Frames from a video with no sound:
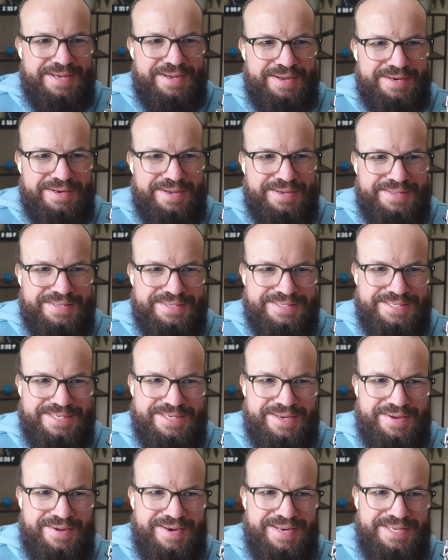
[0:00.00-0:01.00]
It sounds
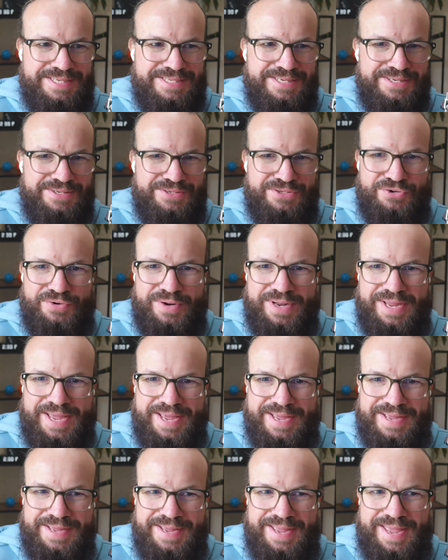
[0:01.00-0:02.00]
like I need to try and
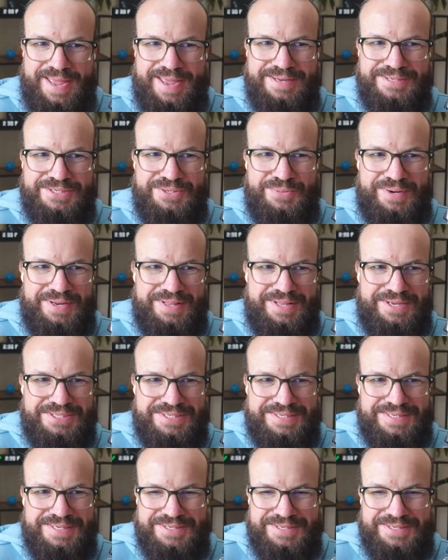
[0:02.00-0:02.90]
get into one of those.